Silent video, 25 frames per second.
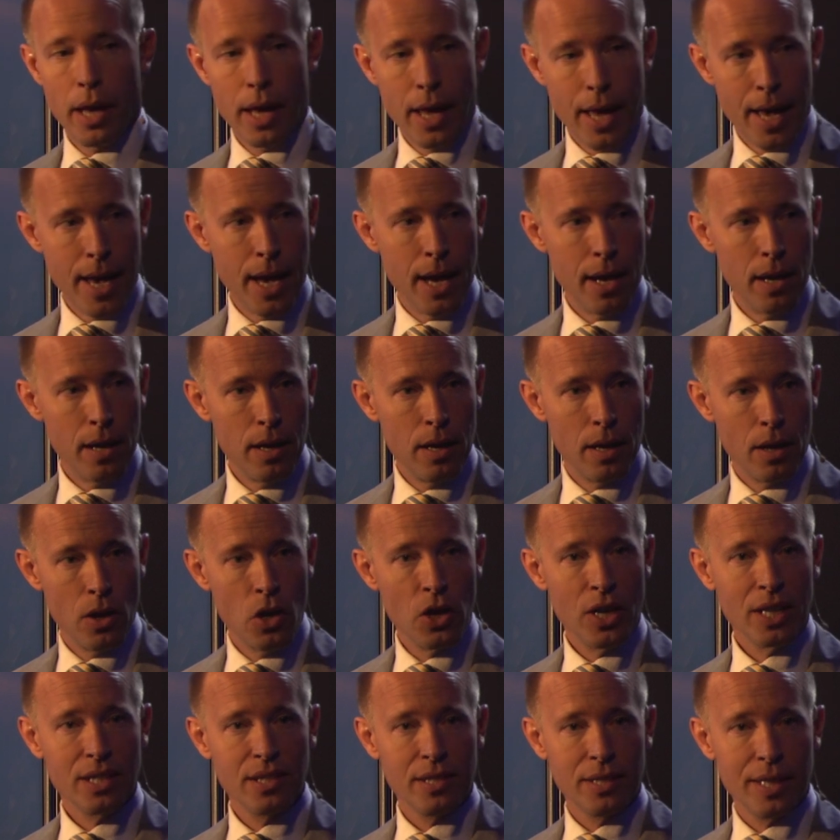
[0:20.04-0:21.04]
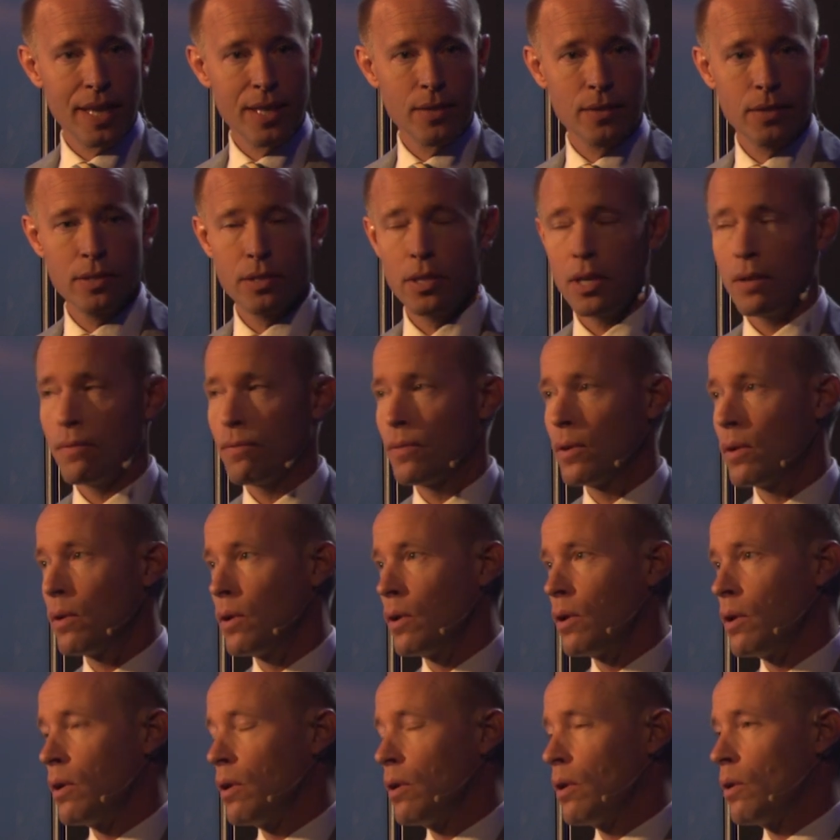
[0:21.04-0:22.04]
an extensive
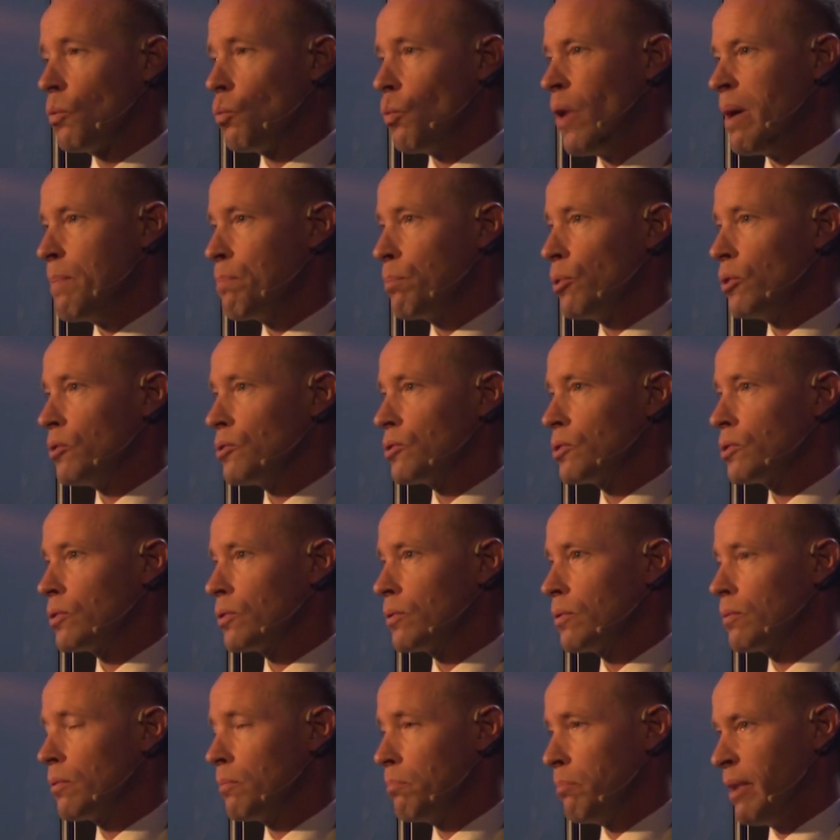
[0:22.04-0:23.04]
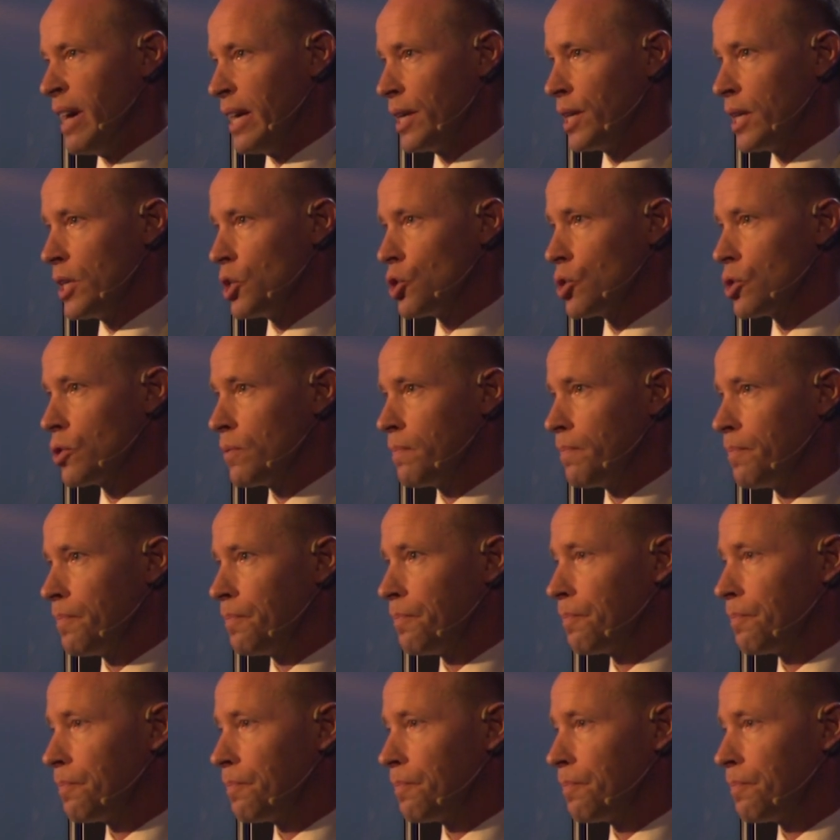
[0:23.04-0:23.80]
weapons package.